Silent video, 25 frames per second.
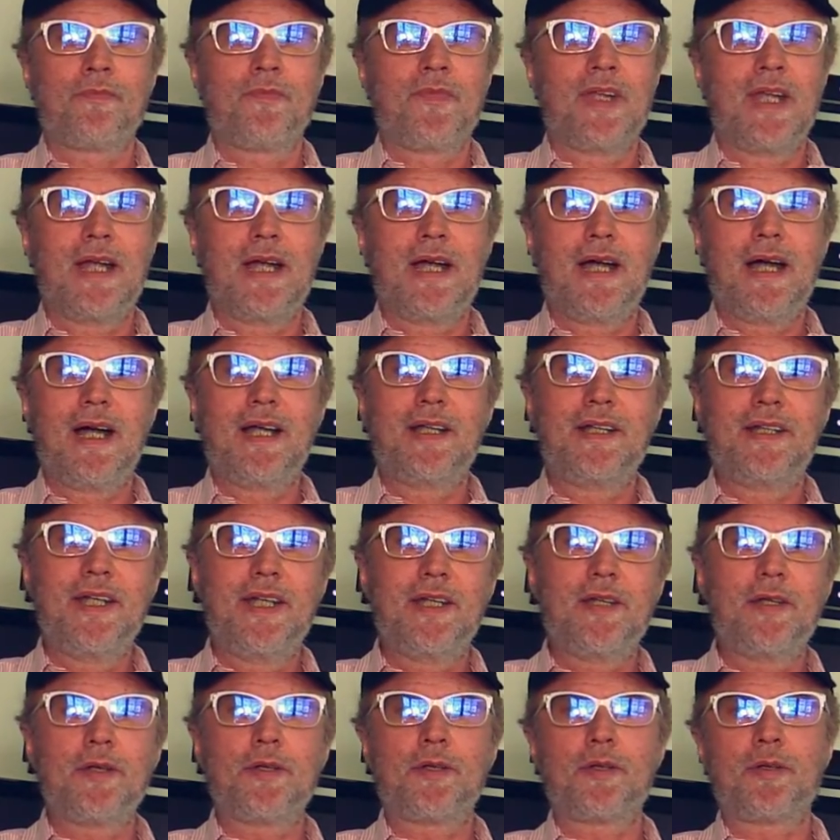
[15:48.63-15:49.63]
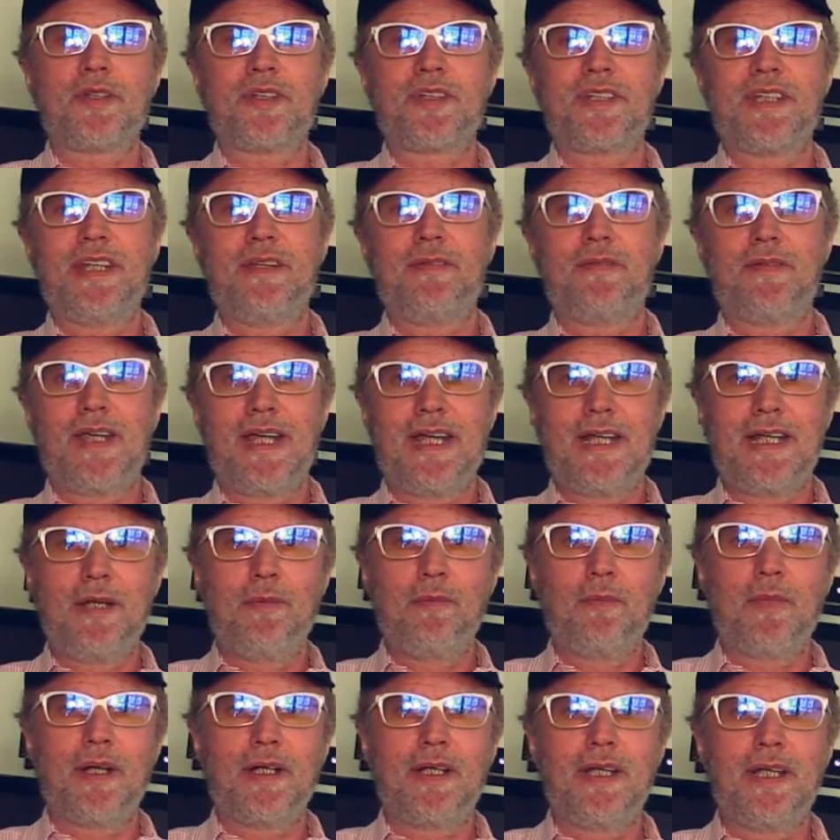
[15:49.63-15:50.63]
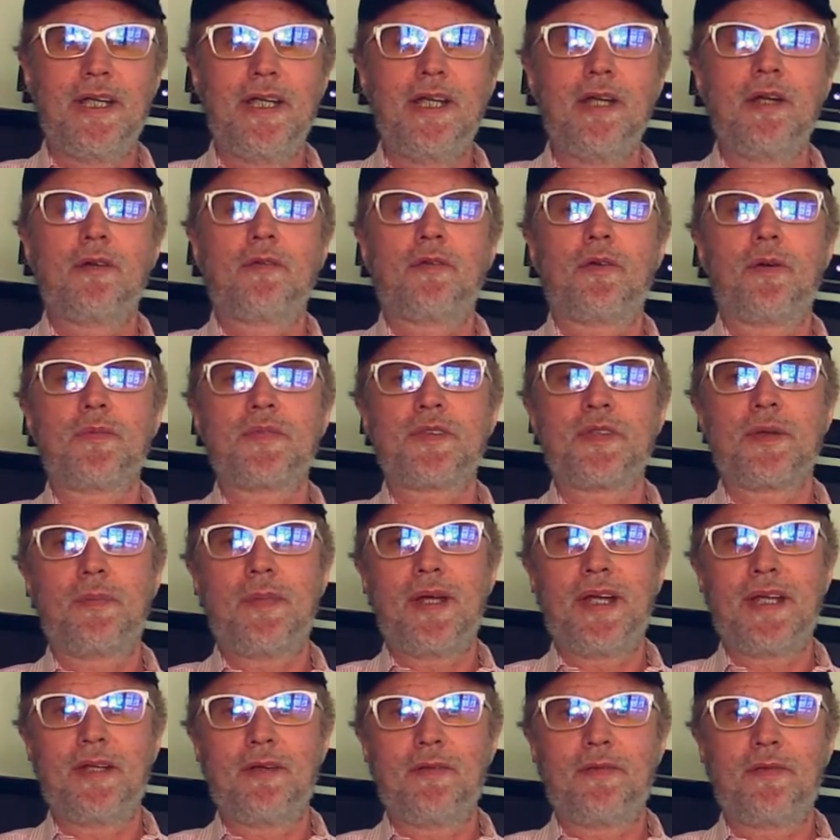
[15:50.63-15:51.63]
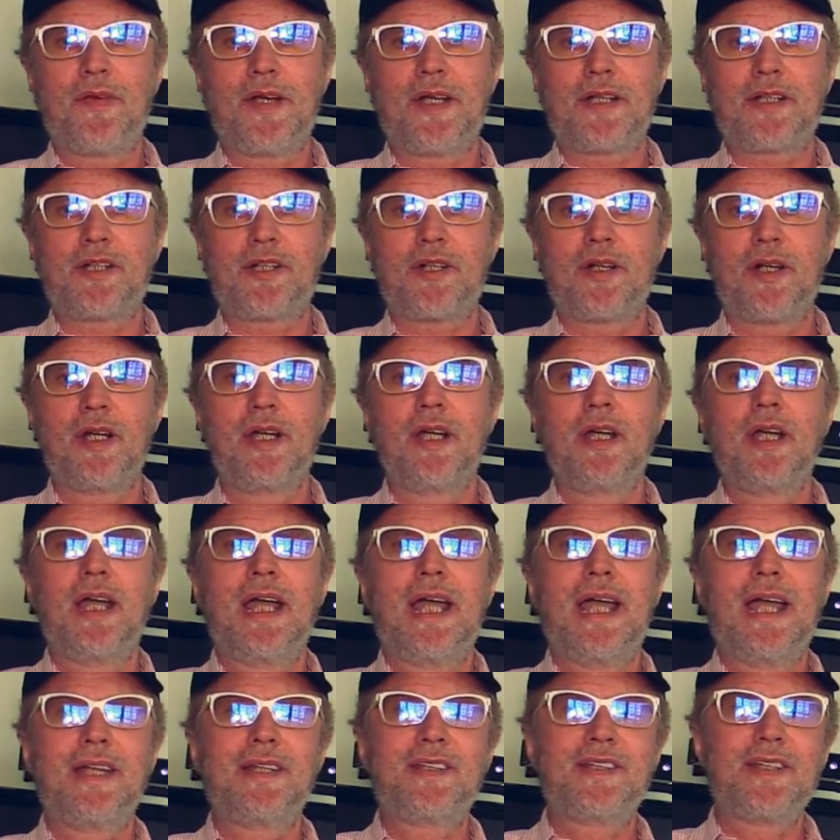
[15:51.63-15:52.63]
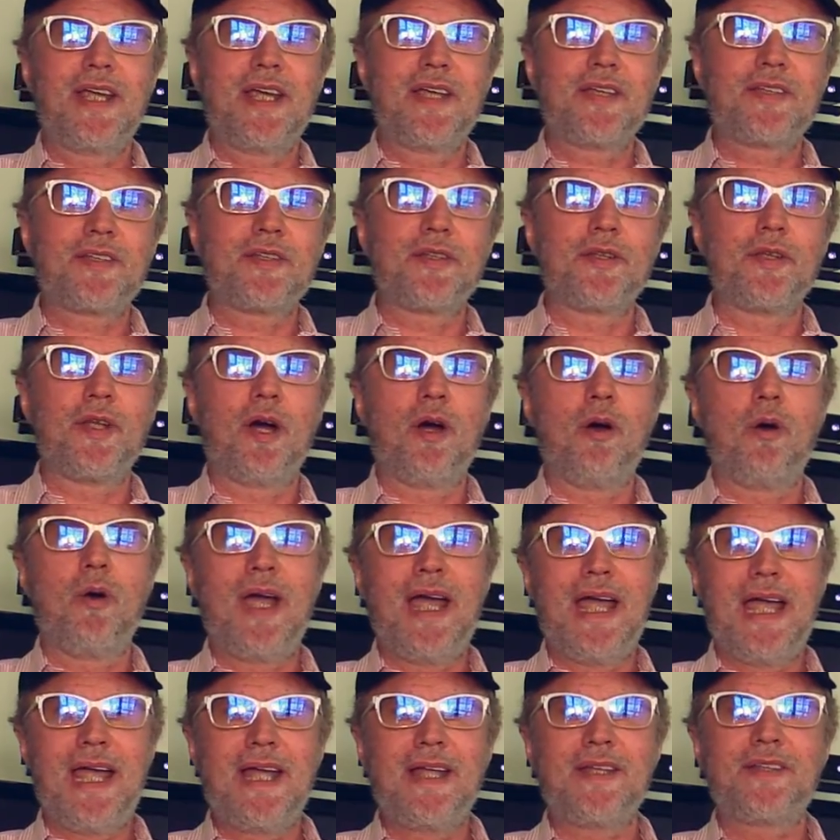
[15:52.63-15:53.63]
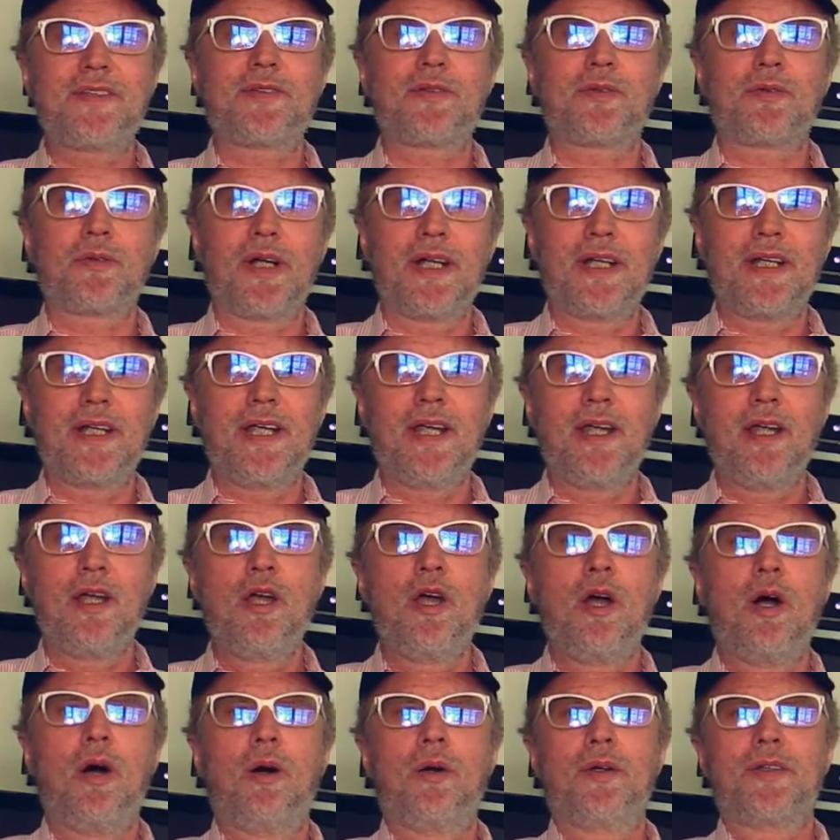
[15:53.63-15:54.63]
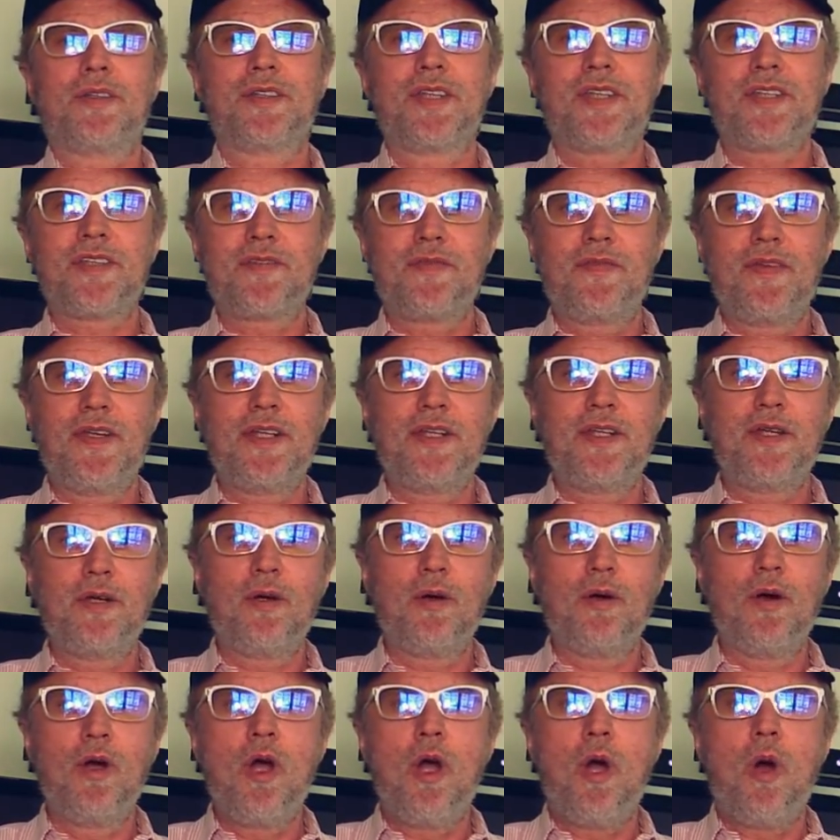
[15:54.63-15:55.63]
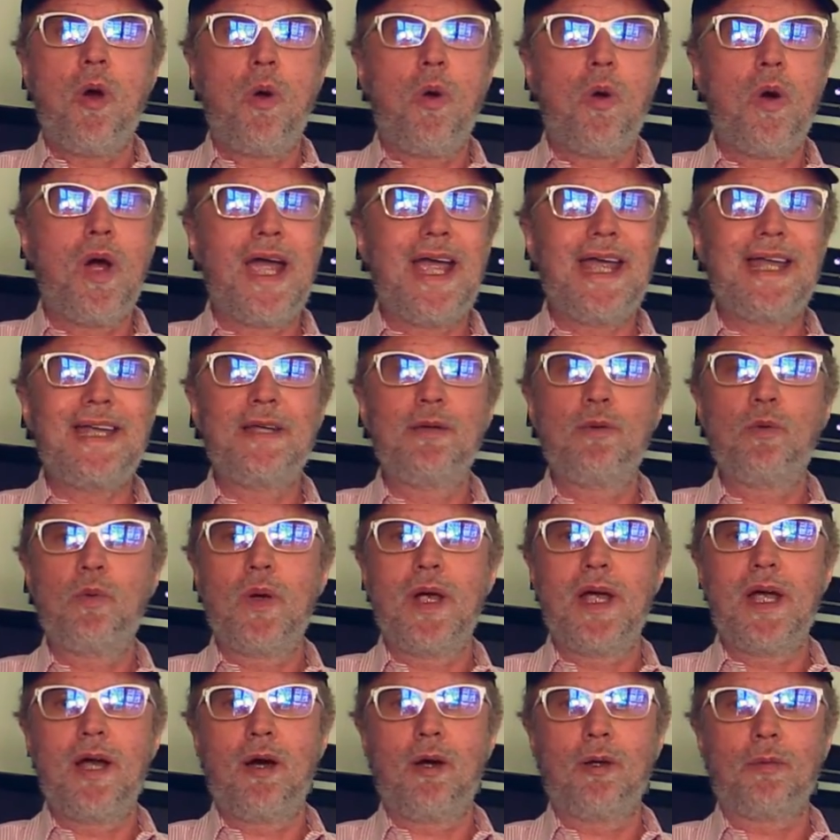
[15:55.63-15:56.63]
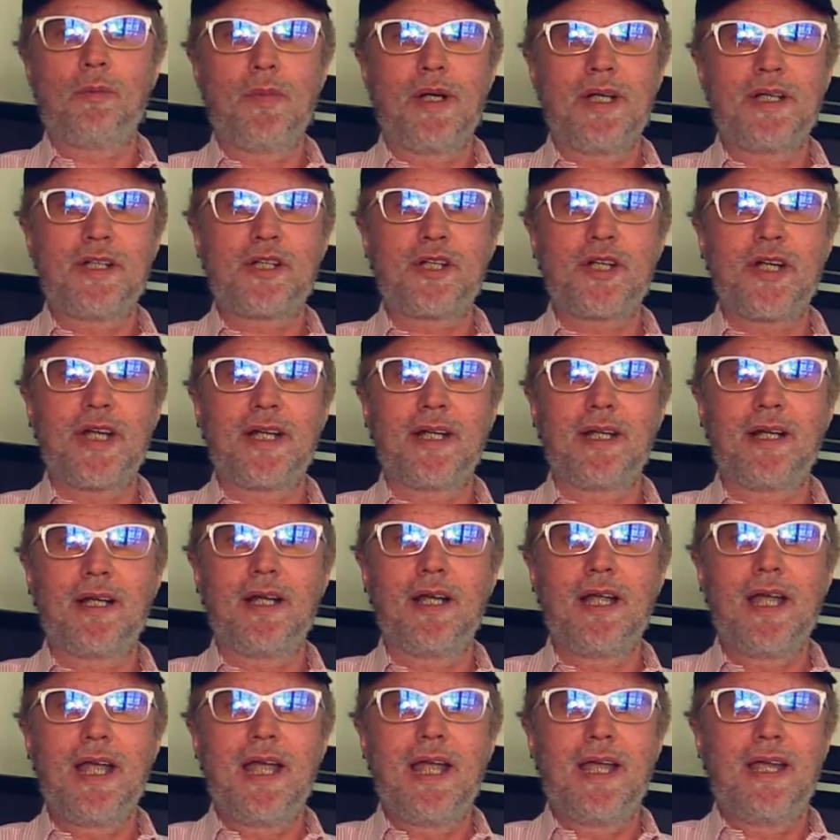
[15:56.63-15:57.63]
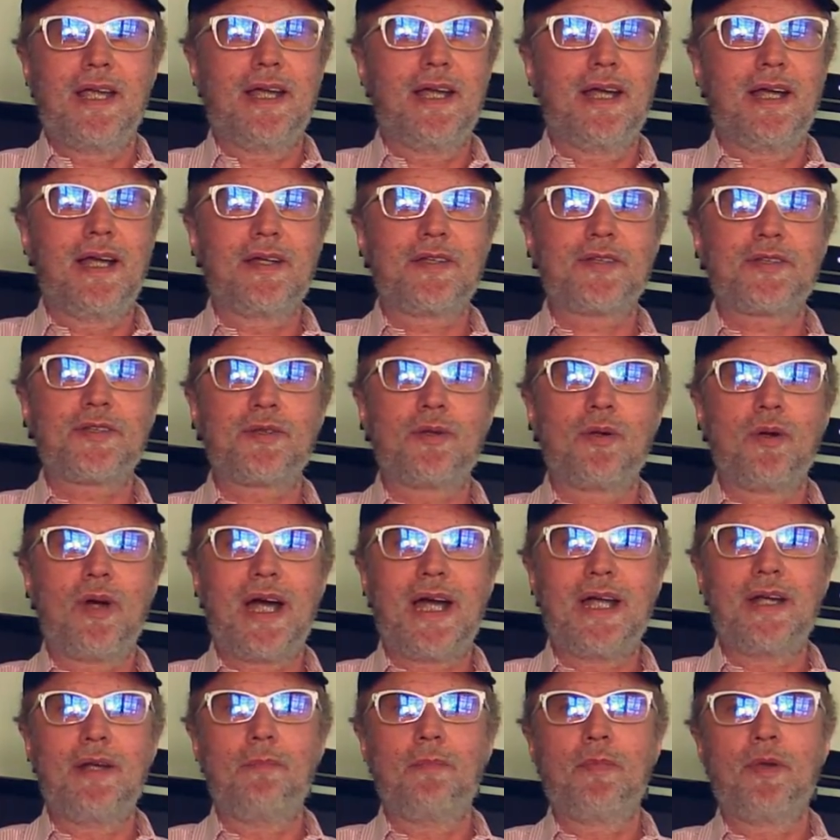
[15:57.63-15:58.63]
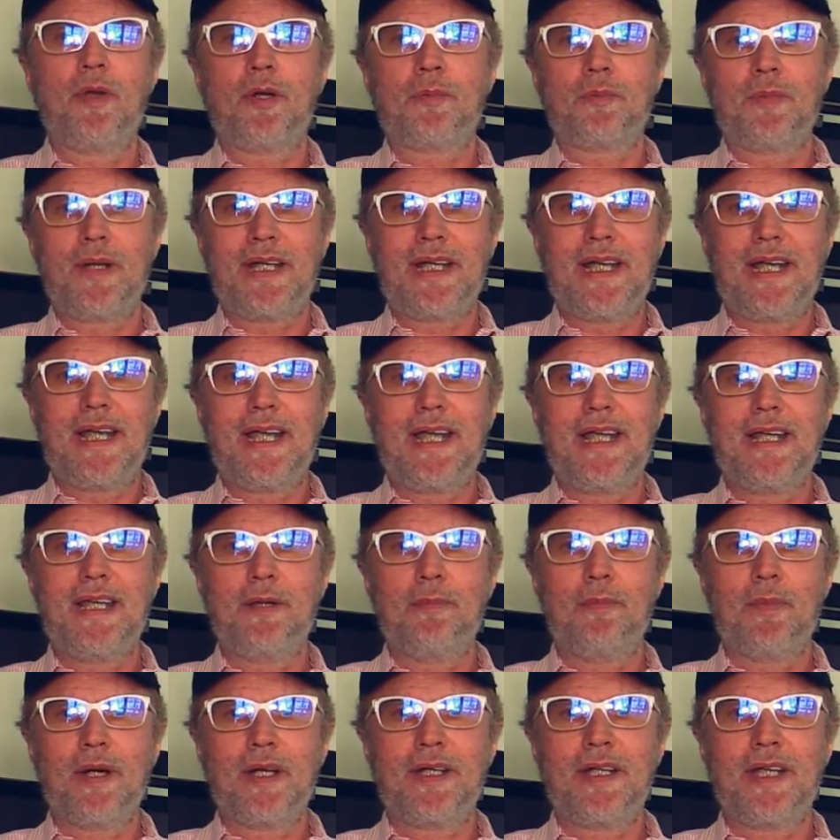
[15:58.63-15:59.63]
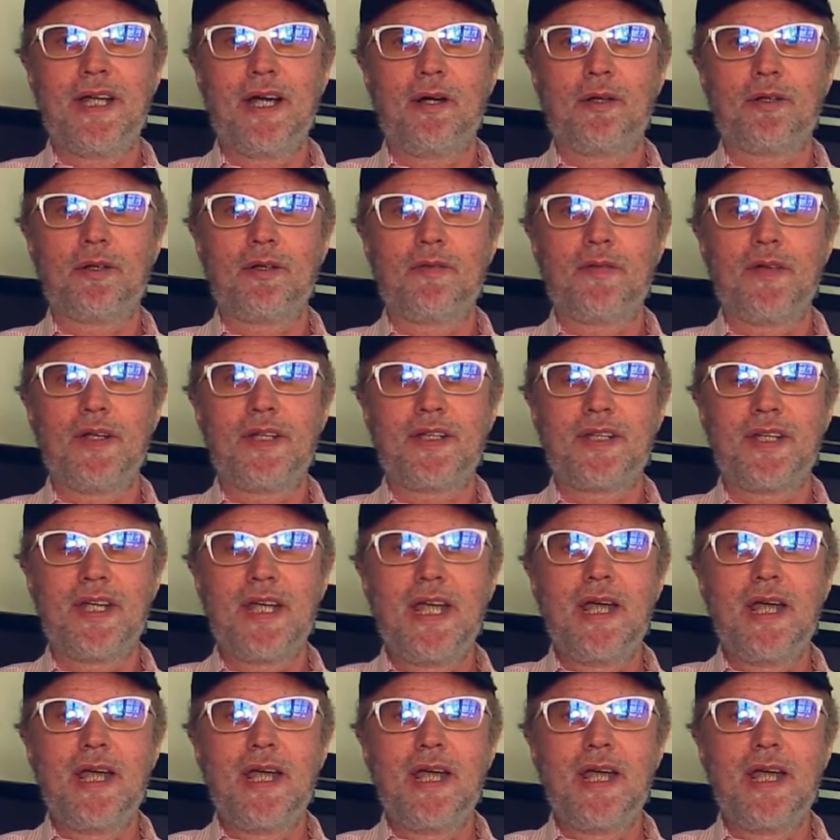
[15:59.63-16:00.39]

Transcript: Yeah, I did not receive any money from the manufacturer, and there is no ads running on this video or anywhere on my channel. Yeah, so I am not making any money out of it.